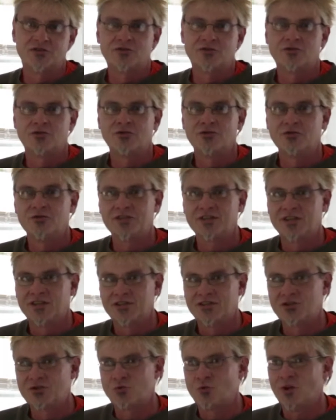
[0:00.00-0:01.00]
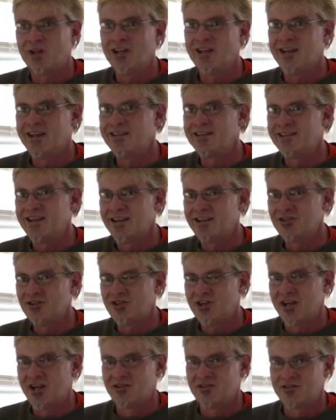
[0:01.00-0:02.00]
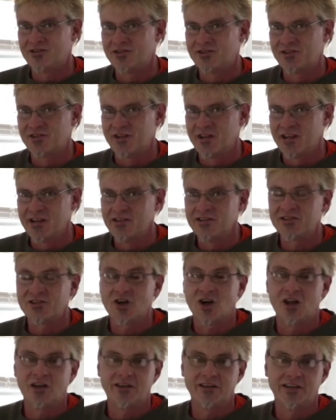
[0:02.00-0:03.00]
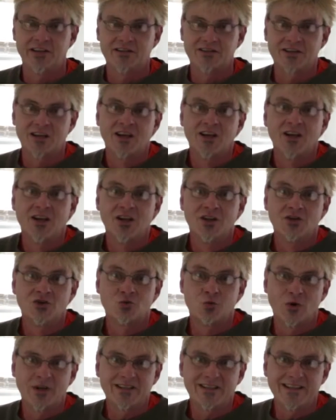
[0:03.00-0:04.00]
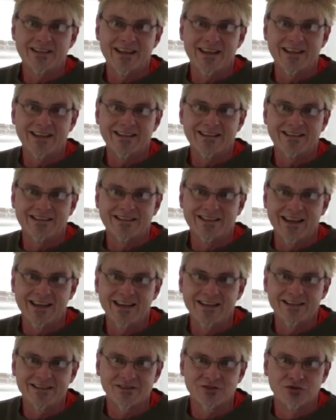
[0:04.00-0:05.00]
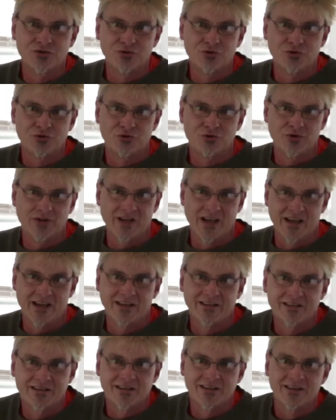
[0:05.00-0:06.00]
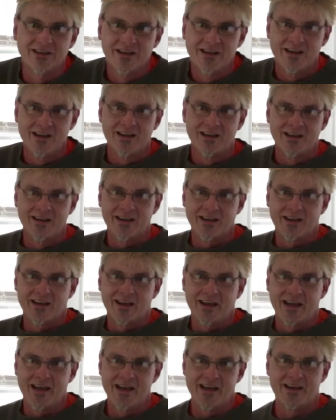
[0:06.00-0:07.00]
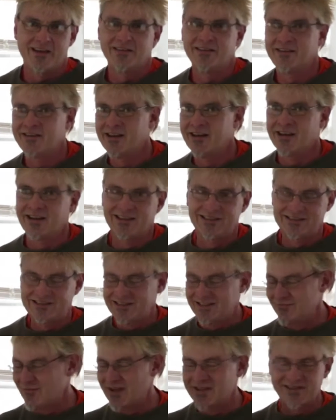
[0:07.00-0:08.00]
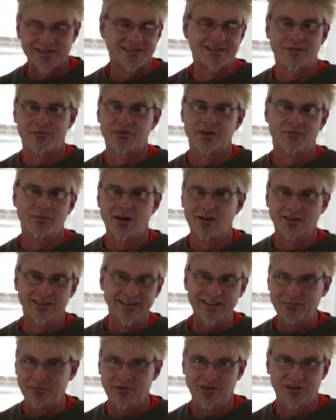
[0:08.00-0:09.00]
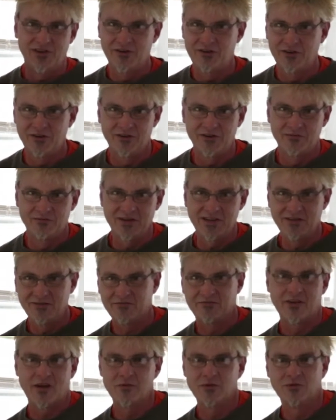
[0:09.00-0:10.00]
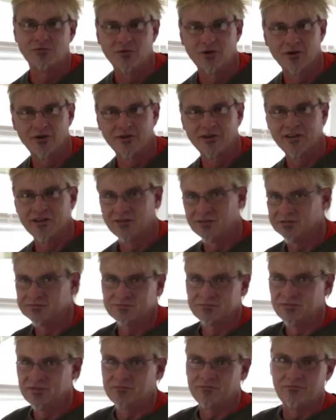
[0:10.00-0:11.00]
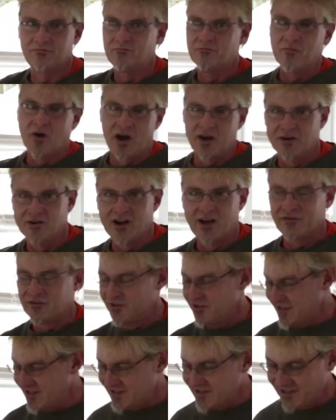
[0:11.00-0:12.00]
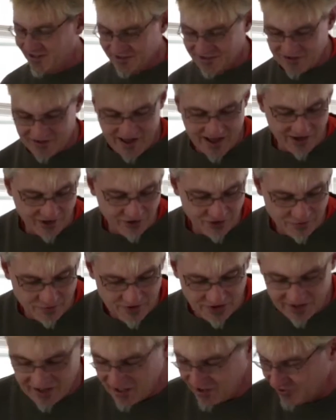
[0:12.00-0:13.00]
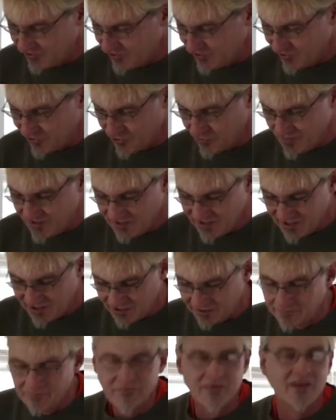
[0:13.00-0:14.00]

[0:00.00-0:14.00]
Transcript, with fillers: introduced his 28 day challenge today. He's calling it 28 Days to Create. And uh, he mentioned something about leap year and it being February. He'll iron out the details of that a little bit later, no big deal.